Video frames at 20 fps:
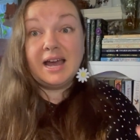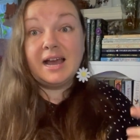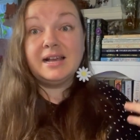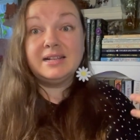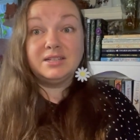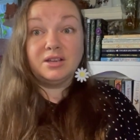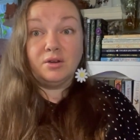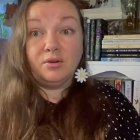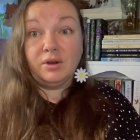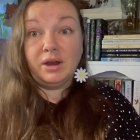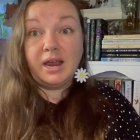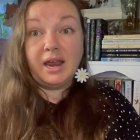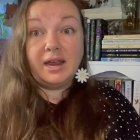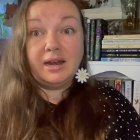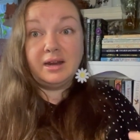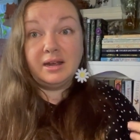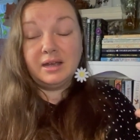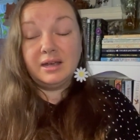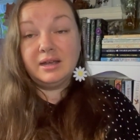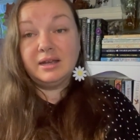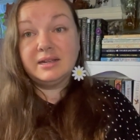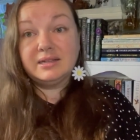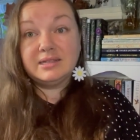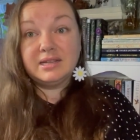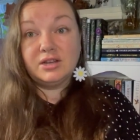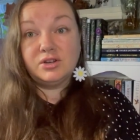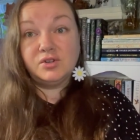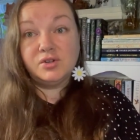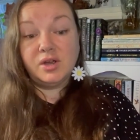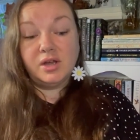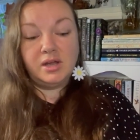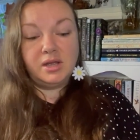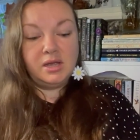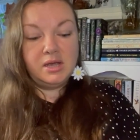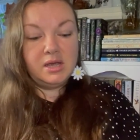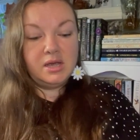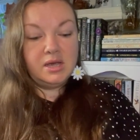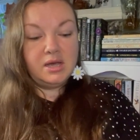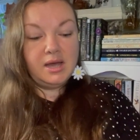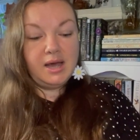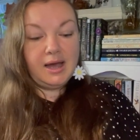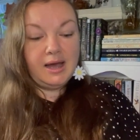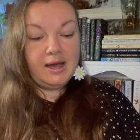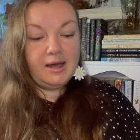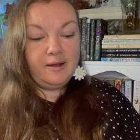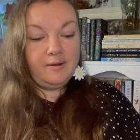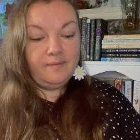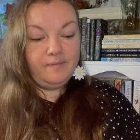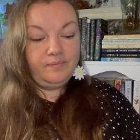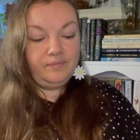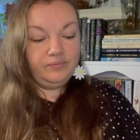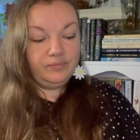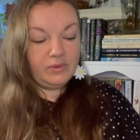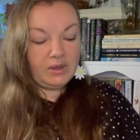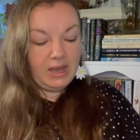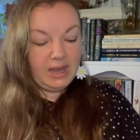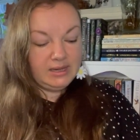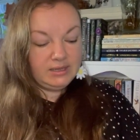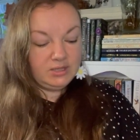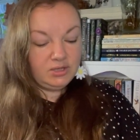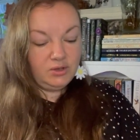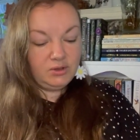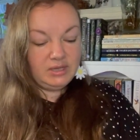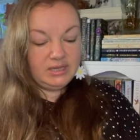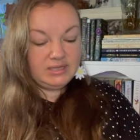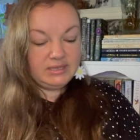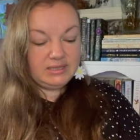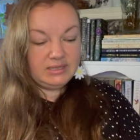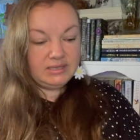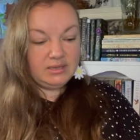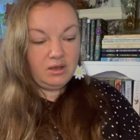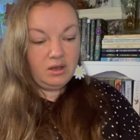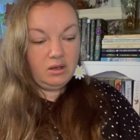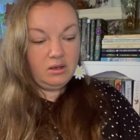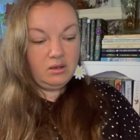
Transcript: as a creator, etc. Um, and so this,